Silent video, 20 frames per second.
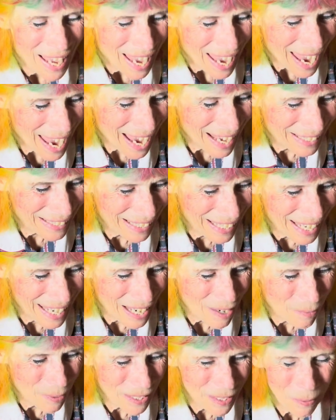And
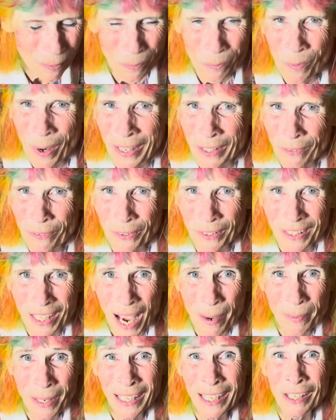it was a wonderful
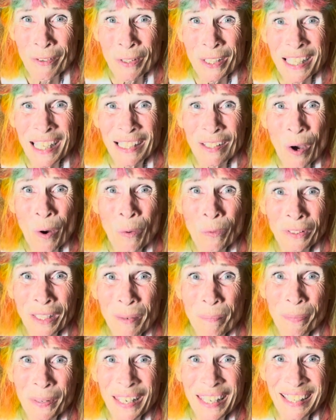time. And here was the only
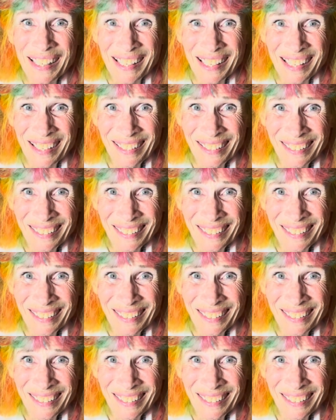piece